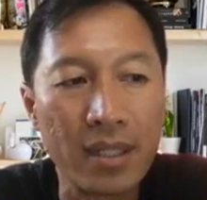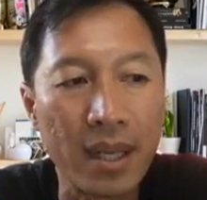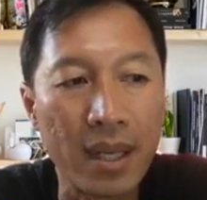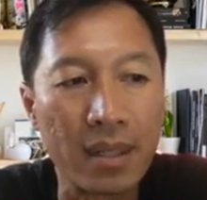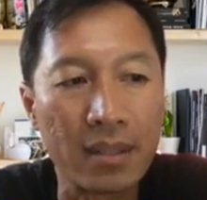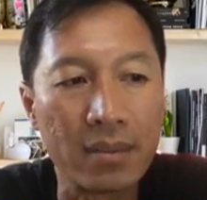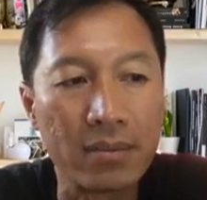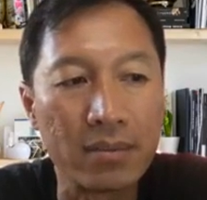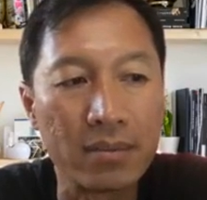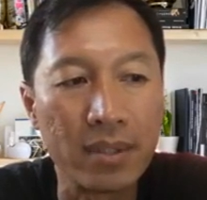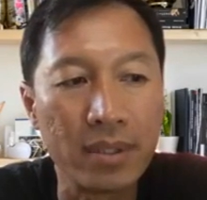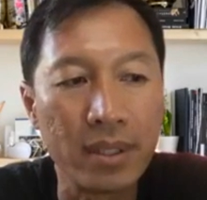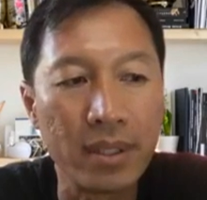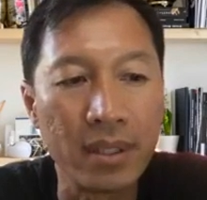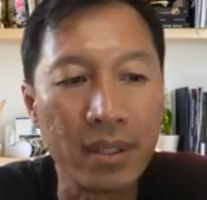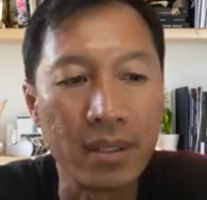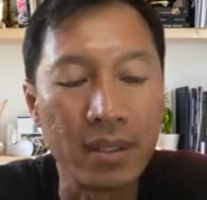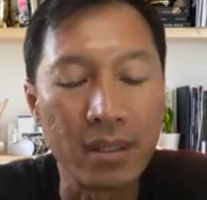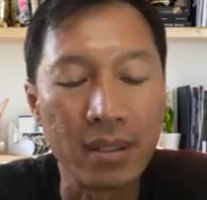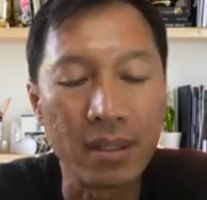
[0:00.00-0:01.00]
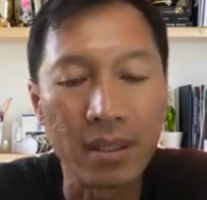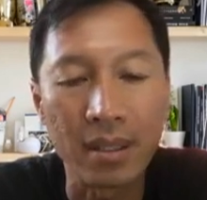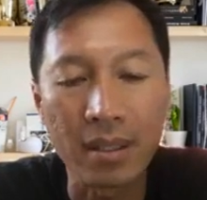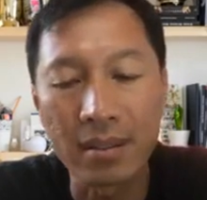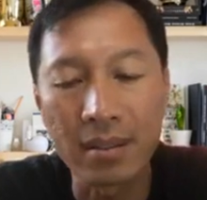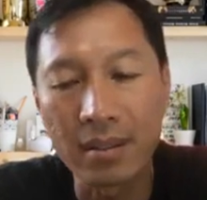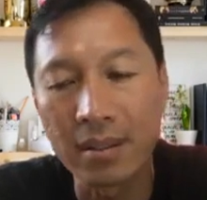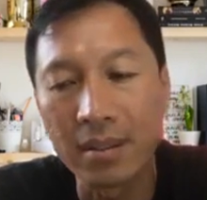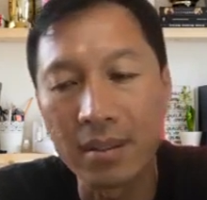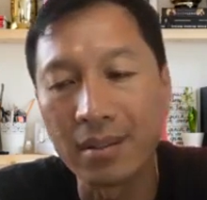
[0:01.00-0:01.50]
And really, like,
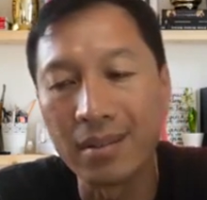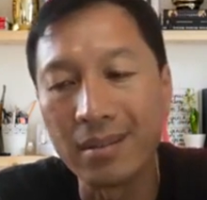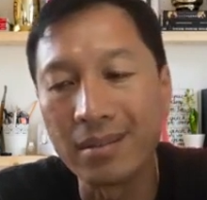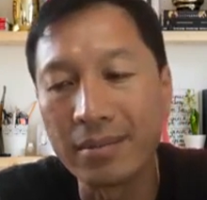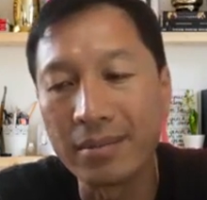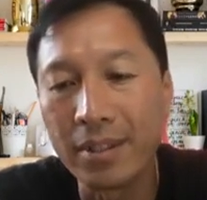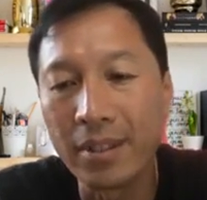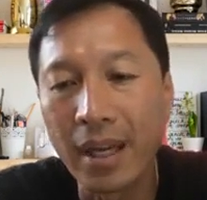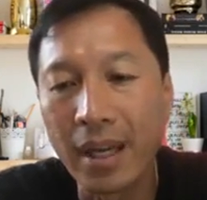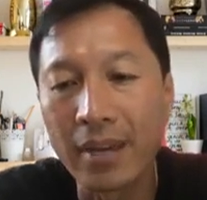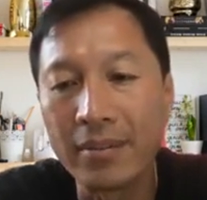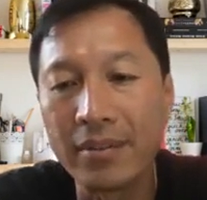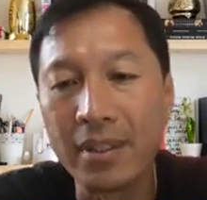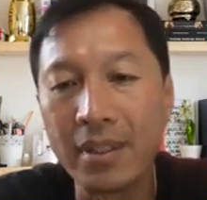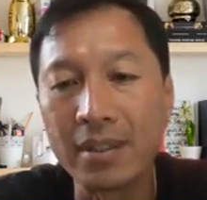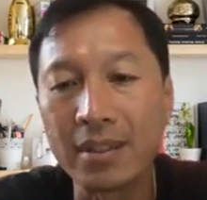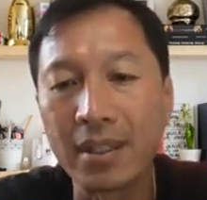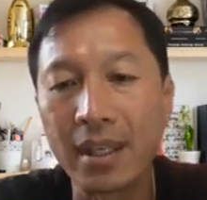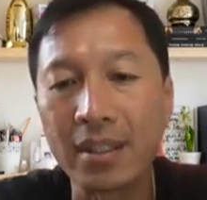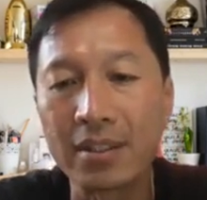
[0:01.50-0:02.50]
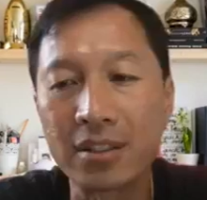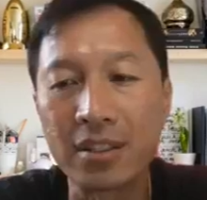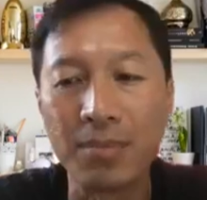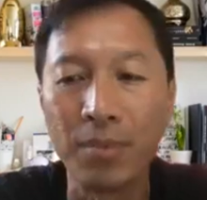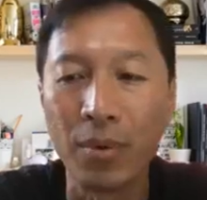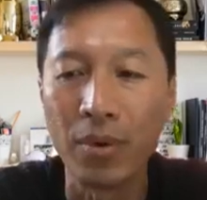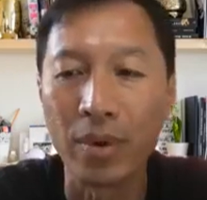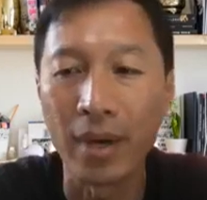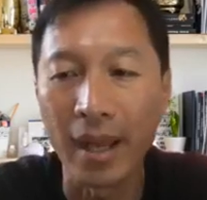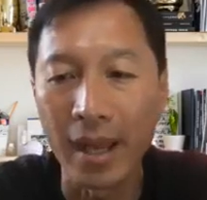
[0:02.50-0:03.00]
you have these like
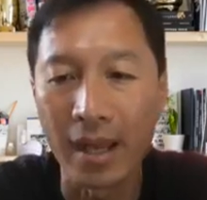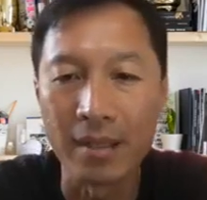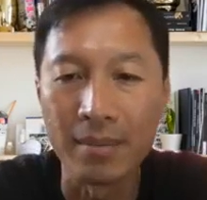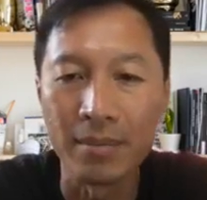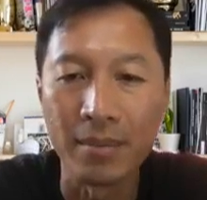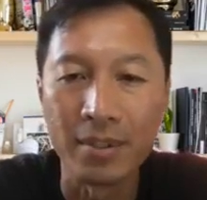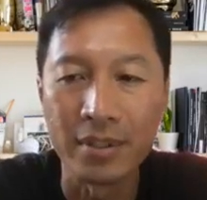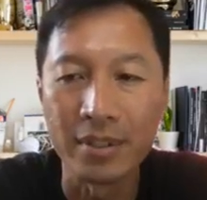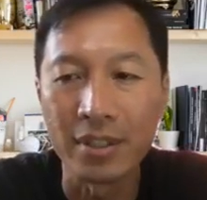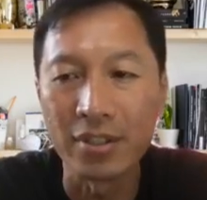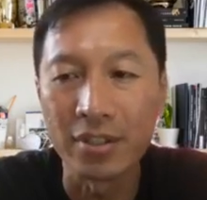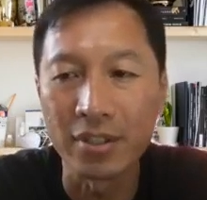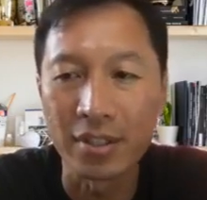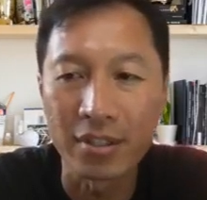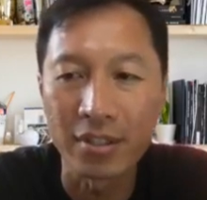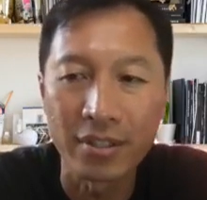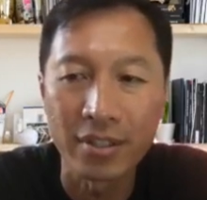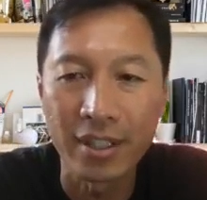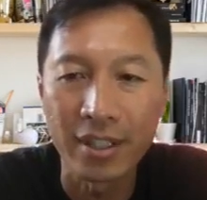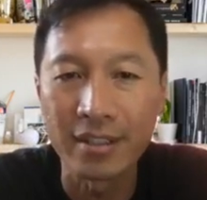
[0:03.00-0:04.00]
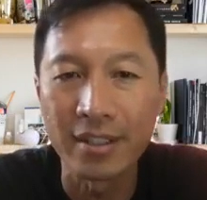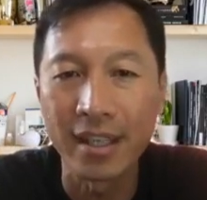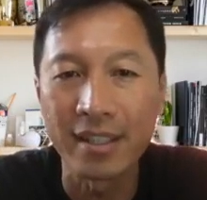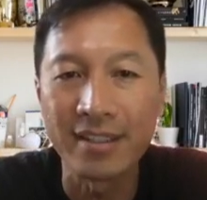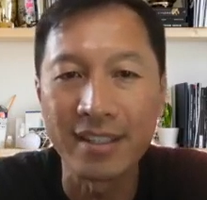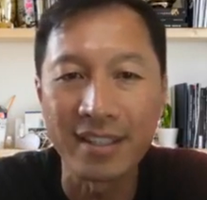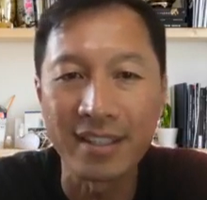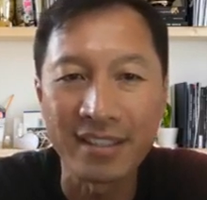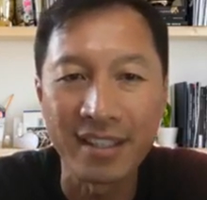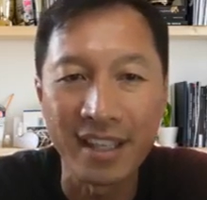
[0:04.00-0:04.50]
support animals, and you can go get
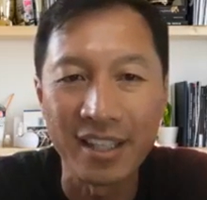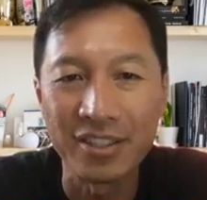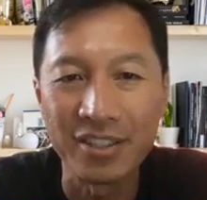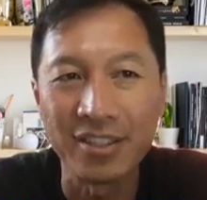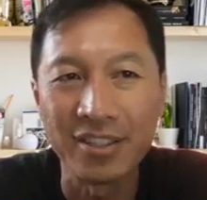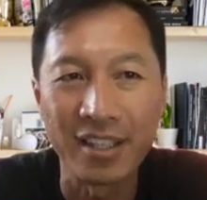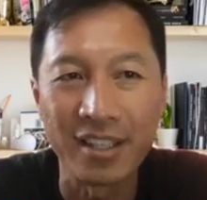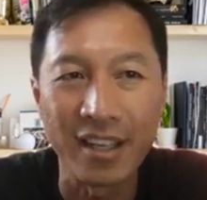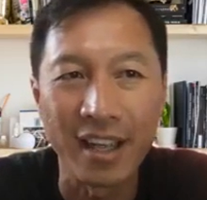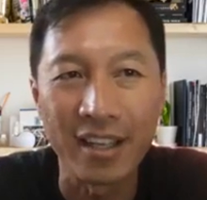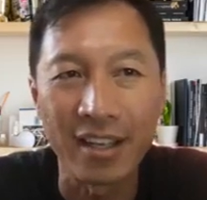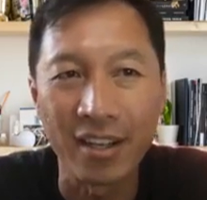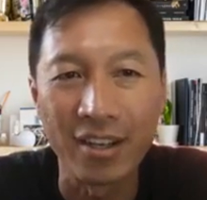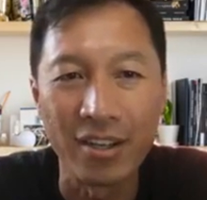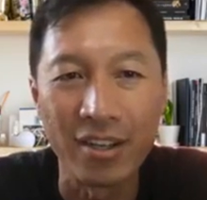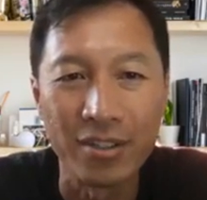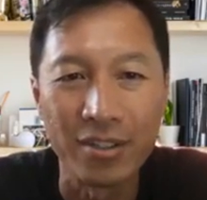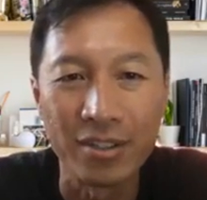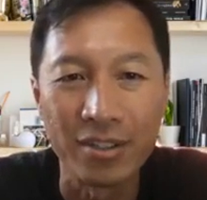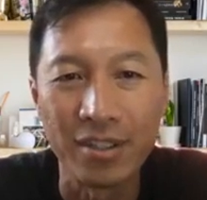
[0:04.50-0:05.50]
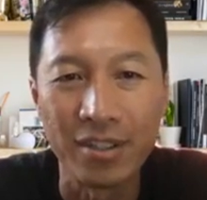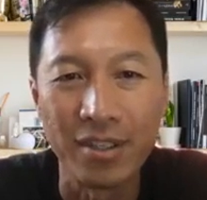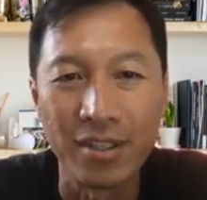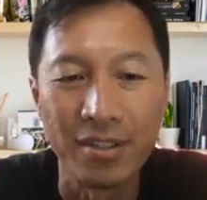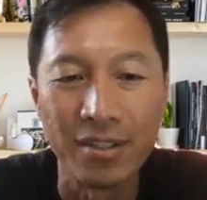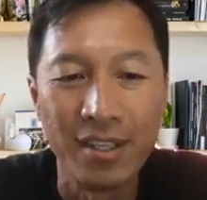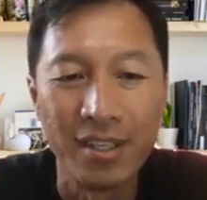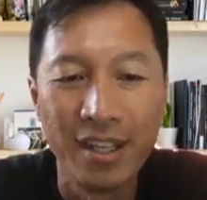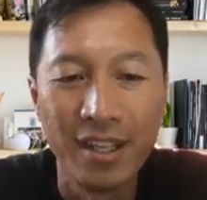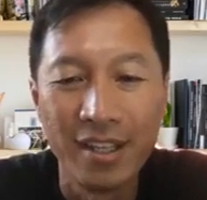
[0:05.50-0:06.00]
designation, and like, oh,
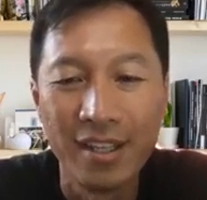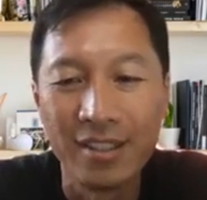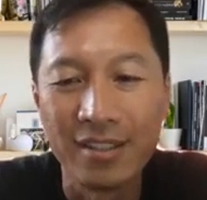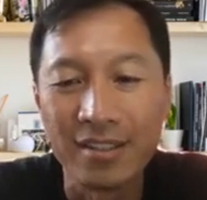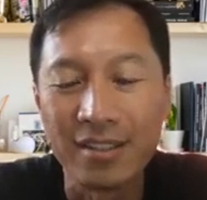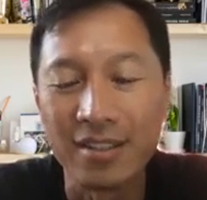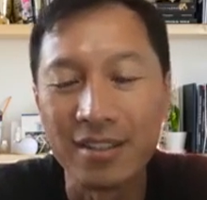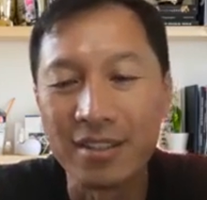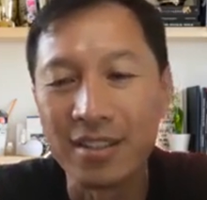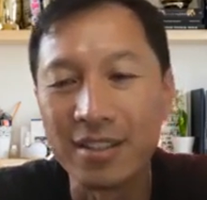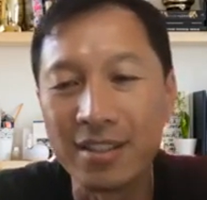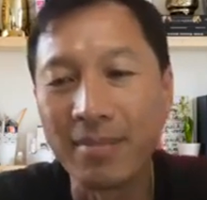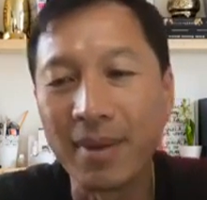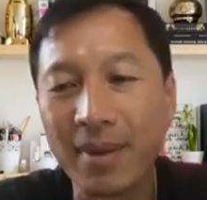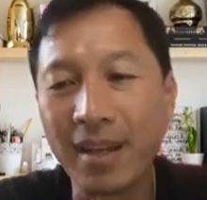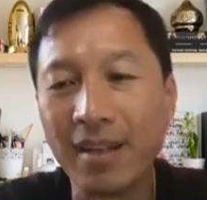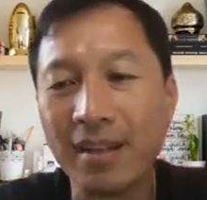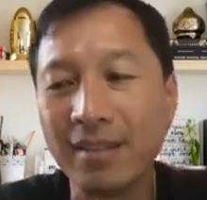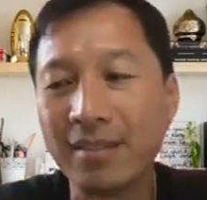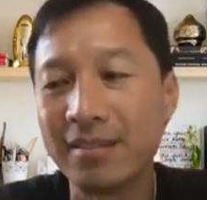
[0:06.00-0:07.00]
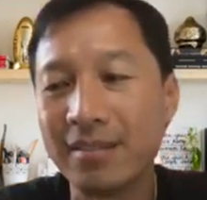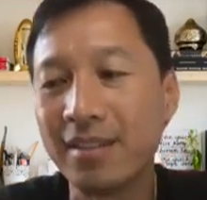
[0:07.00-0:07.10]
this is my